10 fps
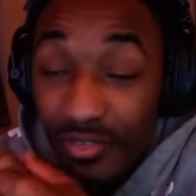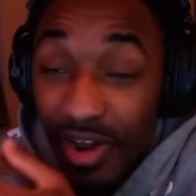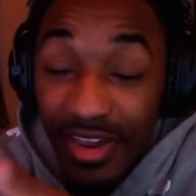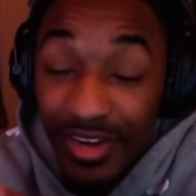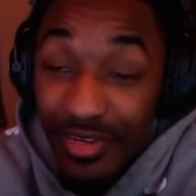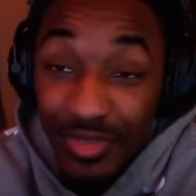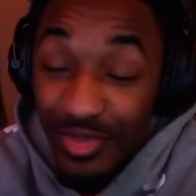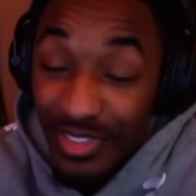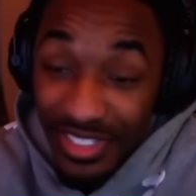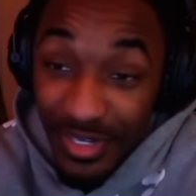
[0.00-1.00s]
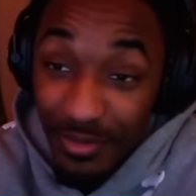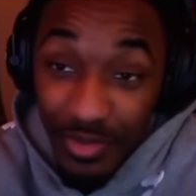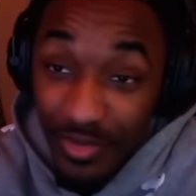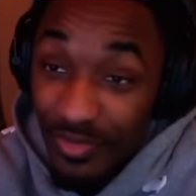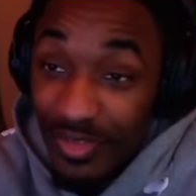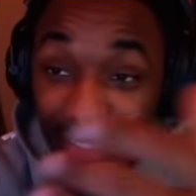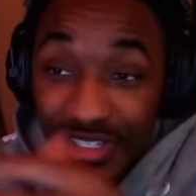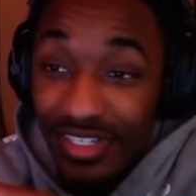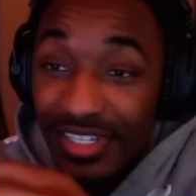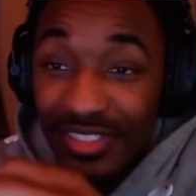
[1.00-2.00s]
Right? You see, her boyfriend
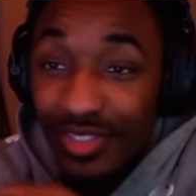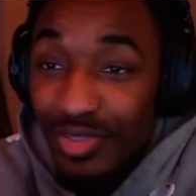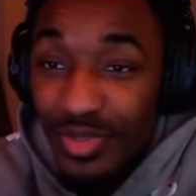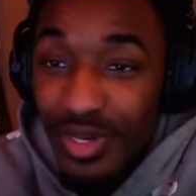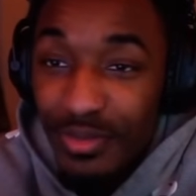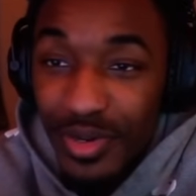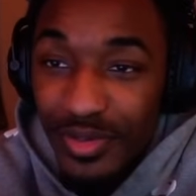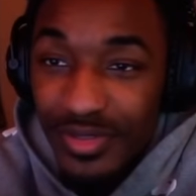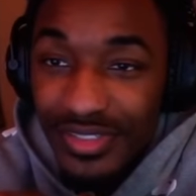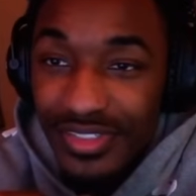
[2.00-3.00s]
clearly lets her do that, bro.